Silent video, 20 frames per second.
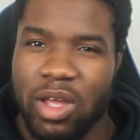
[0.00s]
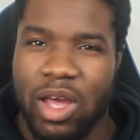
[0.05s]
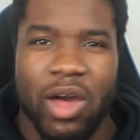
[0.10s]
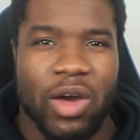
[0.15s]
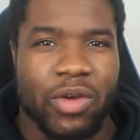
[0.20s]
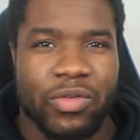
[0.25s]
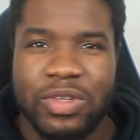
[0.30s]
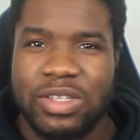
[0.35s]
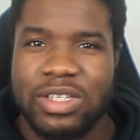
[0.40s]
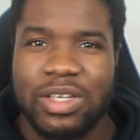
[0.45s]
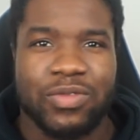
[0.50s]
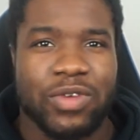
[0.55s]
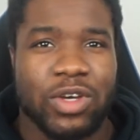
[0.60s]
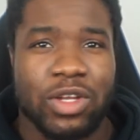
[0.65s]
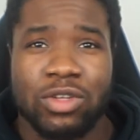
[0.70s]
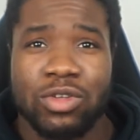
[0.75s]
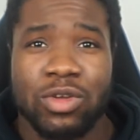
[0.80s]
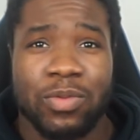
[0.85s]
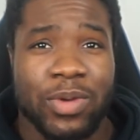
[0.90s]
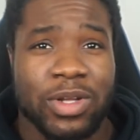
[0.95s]
obviously if you're going
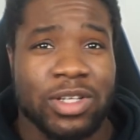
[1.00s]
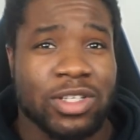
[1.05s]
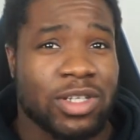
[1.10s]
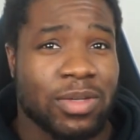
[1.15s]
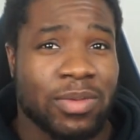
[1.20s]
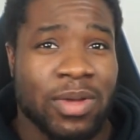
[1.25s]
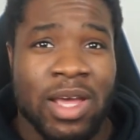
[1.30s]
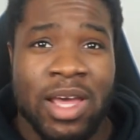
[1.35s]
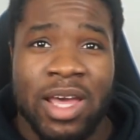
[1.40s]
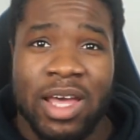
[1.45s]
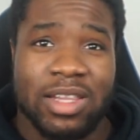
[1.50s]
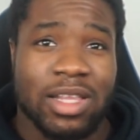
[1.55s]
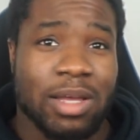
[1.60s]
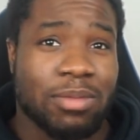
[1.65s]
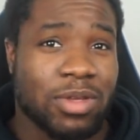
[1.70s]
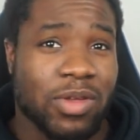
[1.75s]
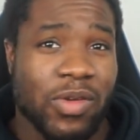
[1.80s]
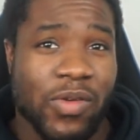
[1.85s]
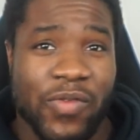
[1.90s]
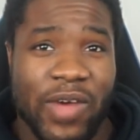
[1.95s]
to do apprenticeship, in
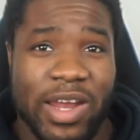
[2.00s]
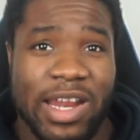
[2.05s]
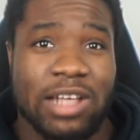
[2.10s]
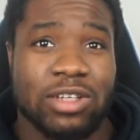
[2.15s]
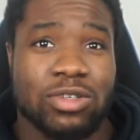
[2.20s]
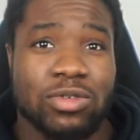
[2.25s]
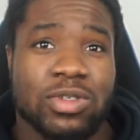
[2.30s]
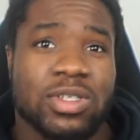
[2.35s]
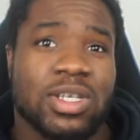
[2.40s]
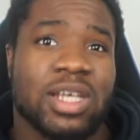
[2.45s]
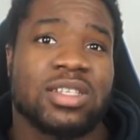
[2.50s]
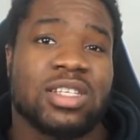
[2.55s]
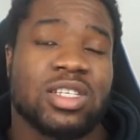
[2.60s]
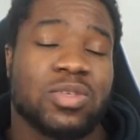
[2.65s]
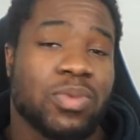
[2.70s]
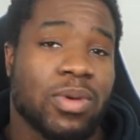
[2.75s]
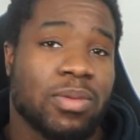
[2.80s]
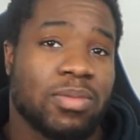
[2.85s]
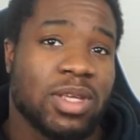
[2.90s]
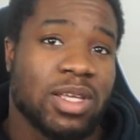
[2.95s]
terms of a financial sense, it's
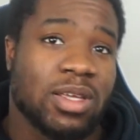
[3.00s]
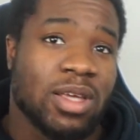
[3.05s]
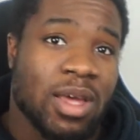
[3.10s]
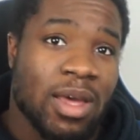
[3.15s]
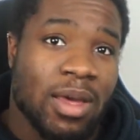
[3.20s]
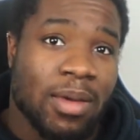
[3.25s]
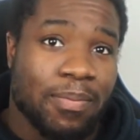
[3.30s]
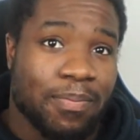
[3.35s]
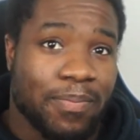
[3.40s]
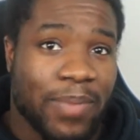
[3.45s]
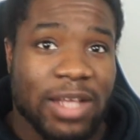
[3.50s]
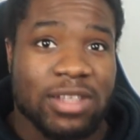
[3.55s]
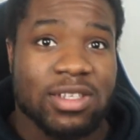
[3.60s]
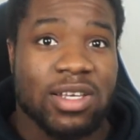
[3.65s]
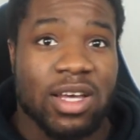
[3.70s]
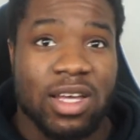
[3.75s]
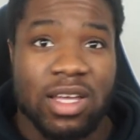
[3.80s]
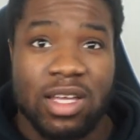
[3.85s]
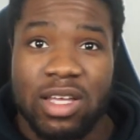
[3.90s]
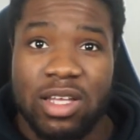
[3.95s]
probably
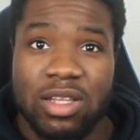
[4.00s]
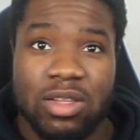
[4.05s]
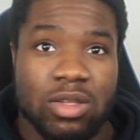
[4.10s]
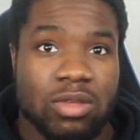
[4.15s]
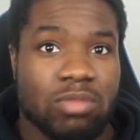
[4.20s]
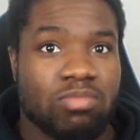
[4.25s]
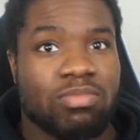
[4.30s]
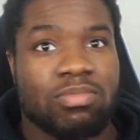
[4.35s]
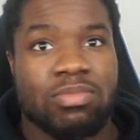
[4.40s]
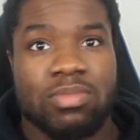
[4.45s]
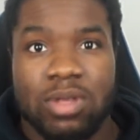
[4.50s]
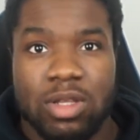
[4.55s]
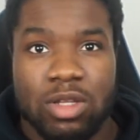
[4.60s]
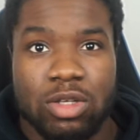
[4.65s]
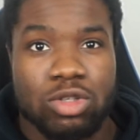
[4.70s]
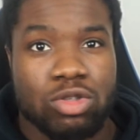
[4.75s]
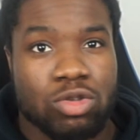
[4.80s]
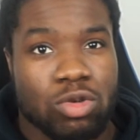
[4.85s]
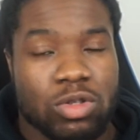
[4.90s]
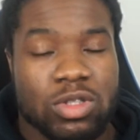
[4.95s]
better in the
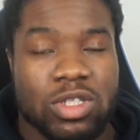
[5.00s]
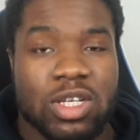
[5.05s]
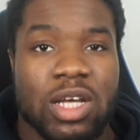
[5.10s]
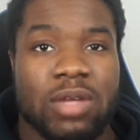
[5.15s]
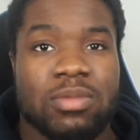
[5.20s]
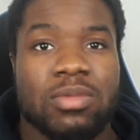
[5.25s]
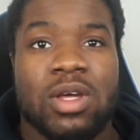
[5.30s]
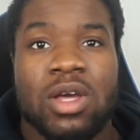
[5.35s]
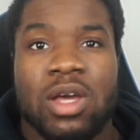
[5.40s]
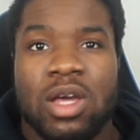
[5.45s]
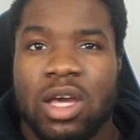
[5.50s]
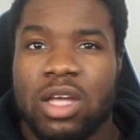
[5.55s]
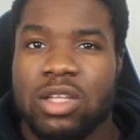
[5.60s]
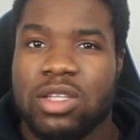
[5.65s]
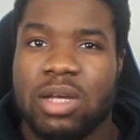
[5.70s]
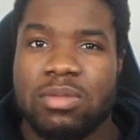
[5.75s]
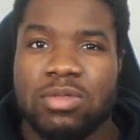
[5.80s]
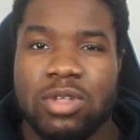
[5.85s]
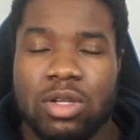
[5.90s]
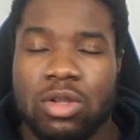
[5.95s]
short term. In
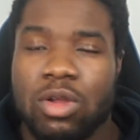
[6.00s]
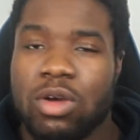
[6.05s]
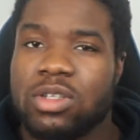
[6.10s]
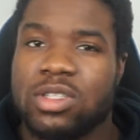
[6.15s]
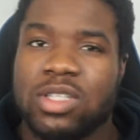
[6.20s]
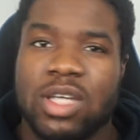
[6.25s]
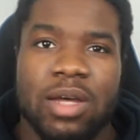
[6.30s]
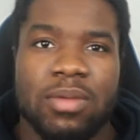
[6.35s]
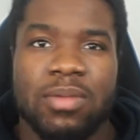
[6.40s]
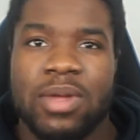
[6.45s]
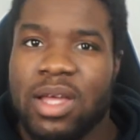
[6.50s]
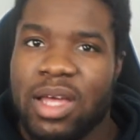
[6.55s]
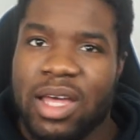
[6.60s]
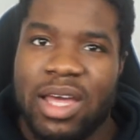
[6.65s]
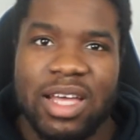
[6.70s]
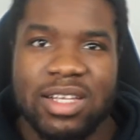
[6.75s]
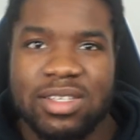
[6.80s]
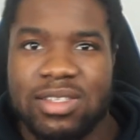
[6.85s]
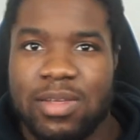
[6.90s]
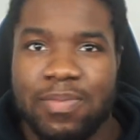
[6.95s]
terms of long term,
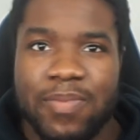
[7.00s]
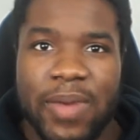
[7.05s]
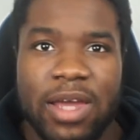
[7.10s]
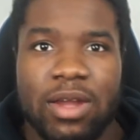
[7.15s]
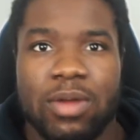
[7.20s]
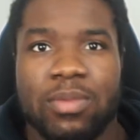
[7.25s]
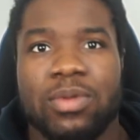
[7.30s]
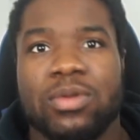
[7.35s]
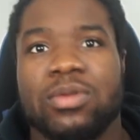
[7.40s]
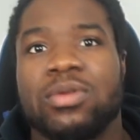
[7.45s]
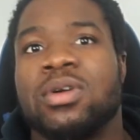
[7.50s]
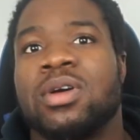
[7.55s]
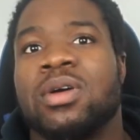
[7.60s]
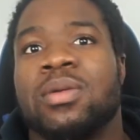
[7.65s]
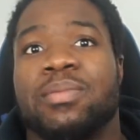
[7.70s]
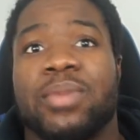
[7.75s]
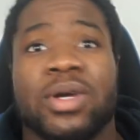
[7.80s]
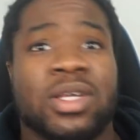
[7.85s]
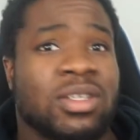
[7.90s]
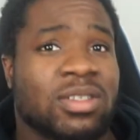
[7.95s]
it's debatable,
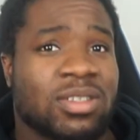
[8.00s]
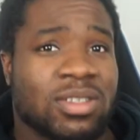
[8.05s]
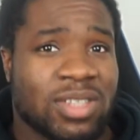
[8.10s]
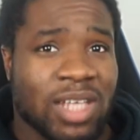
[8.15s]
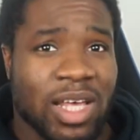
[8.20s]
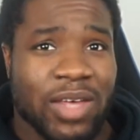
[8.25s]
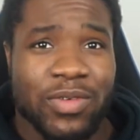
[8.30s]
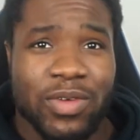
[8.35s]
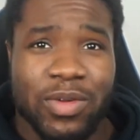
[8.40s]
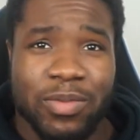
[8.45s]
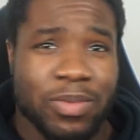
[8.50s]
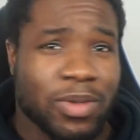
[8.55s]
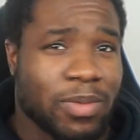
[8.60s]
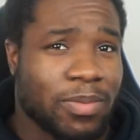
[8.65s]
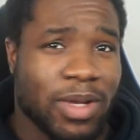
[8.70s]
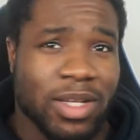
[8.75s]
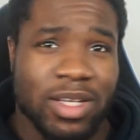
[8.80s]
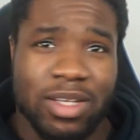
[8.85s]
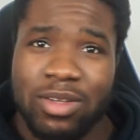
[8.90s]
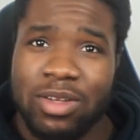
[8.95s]
but save up your
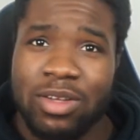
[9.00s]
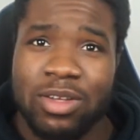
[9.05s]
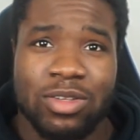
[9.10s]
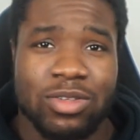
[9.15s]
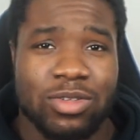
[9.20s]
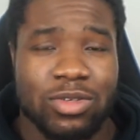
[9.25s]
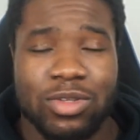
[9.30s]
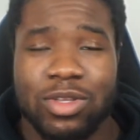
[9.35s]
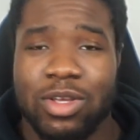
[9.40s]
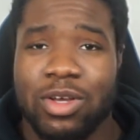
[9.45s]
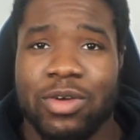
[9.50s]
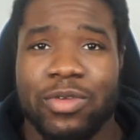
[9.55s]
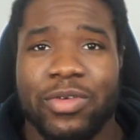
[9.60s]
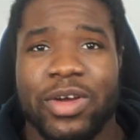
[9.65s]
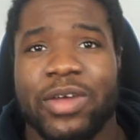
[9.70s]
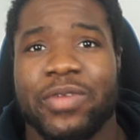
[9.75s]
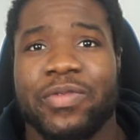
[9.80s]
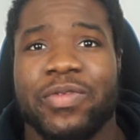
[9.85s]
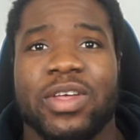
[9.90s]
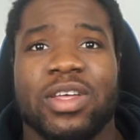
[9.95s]
money, do the
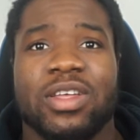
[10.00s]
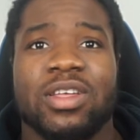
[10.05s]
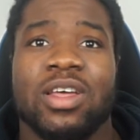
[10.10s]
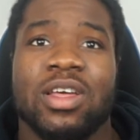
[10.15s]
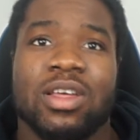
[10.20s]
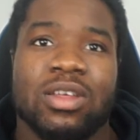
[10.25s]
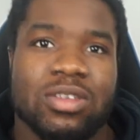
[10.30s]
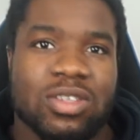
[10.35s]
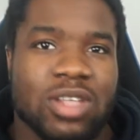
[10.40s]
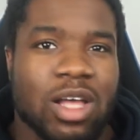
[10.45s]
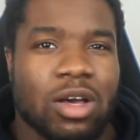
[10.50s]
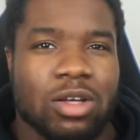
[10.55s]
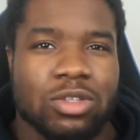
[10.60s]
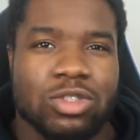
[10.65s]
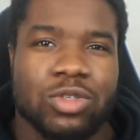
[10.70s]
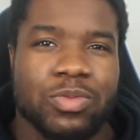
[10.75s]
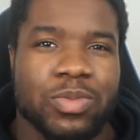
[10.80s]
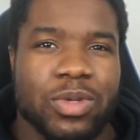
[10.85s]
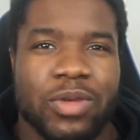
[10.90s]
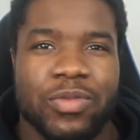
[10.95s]
correct thing, start
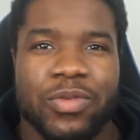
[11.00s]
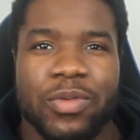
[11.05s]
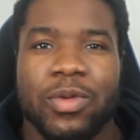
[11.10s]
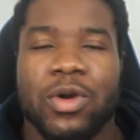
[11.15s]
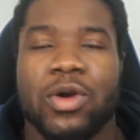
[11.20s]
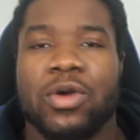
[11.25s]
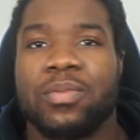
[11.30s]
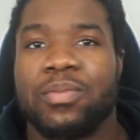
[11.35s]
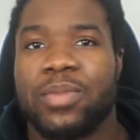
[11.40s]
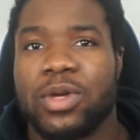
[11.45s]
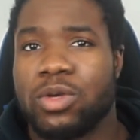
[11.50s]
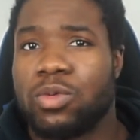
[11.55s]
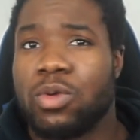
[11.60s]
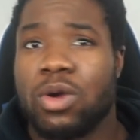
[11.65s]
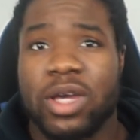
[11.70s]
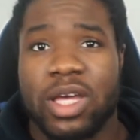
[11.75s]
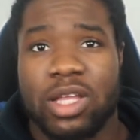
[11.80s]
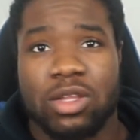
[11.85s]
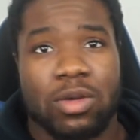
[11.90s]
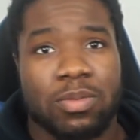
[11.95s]
contributing from home. But you
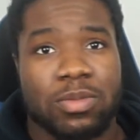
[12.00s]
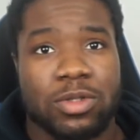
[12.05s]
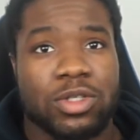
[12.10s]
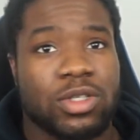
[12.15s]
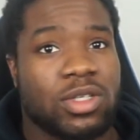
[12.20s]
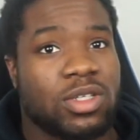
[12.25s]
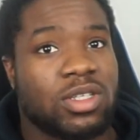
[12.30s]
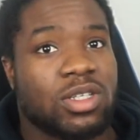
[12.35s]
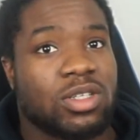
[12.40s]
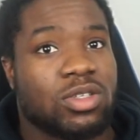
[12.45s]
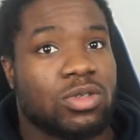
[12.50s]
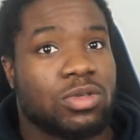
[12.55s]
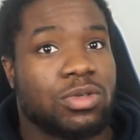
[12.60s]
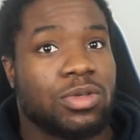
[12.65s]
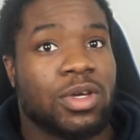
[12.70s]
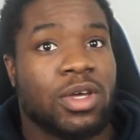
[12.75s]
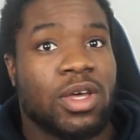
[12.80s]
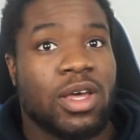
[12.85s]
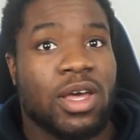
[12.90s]
won't get the opportunity to